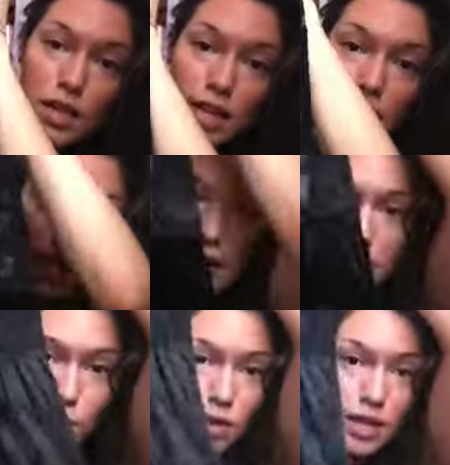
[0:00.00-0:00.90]
pretty and it
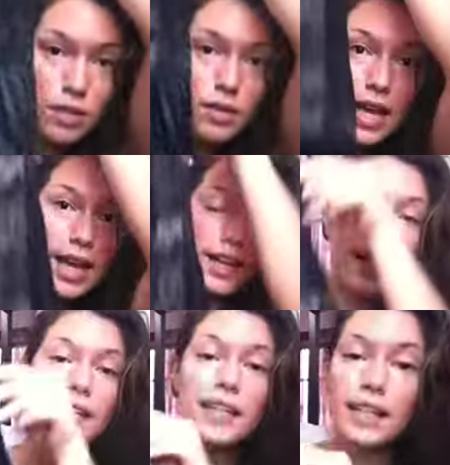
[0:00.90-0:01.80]
has the brand new tag
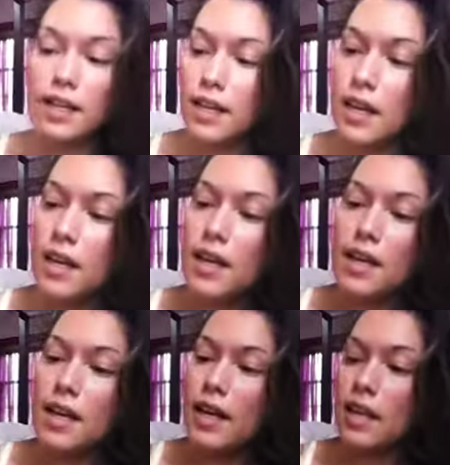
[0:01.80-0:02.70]
on it
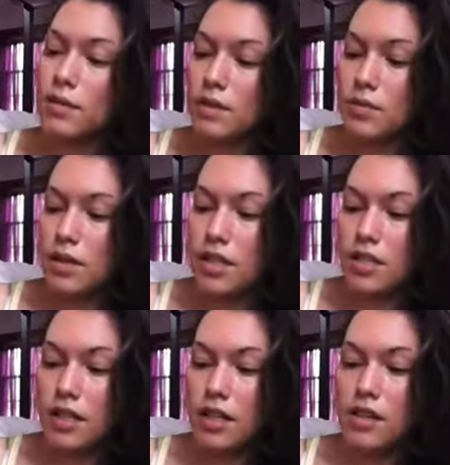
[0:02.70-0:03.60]
and it was
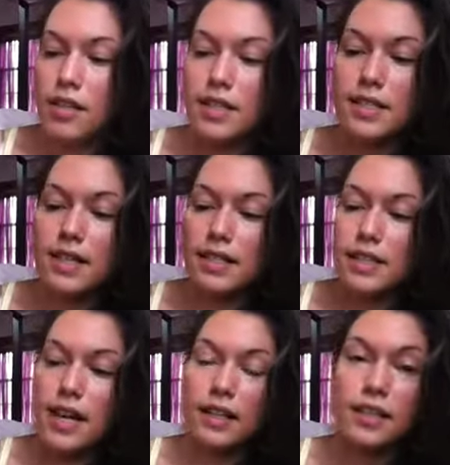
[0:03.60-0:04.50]
originally $36,
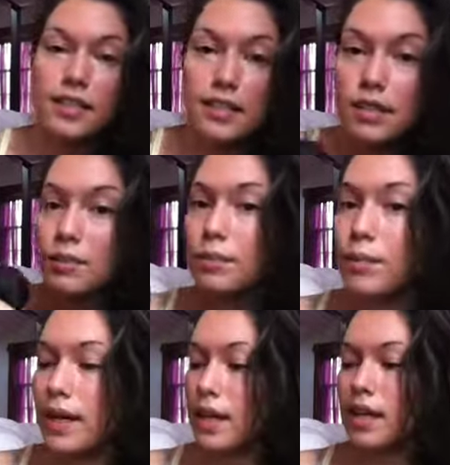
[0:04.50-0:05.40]

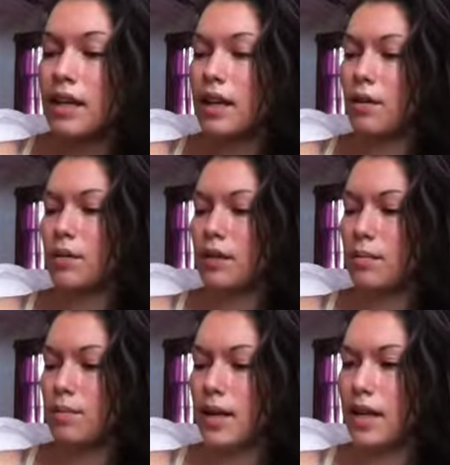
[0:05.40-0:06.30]
but I only
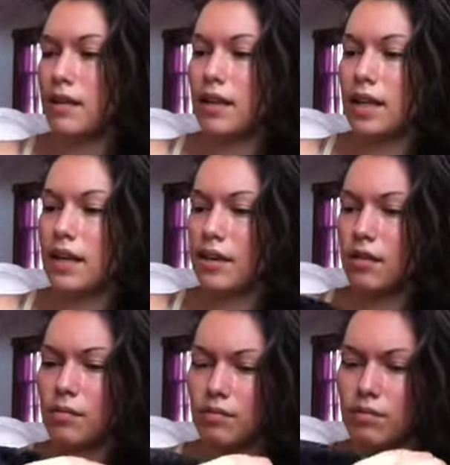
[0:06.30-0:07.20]
paid like,
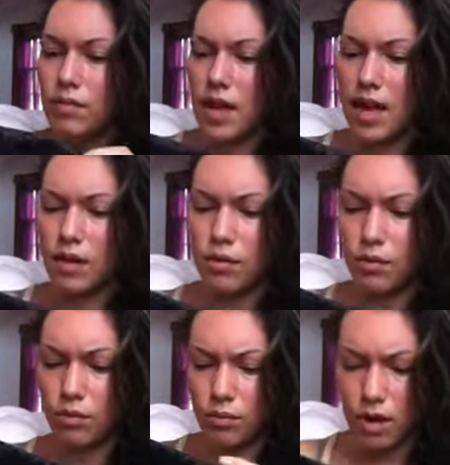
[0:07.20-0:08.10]
I don't
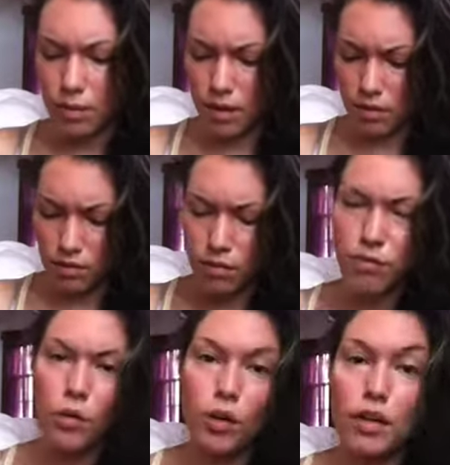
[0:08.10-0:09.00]
know, probably
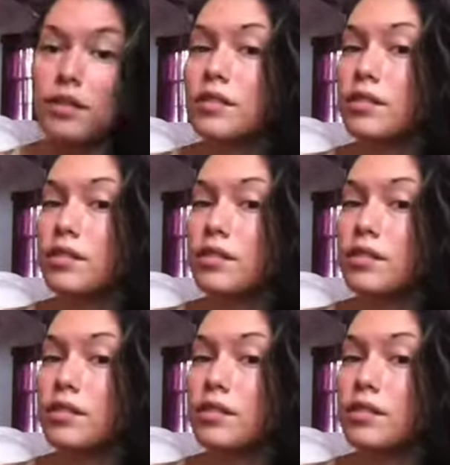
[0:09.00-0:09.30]
4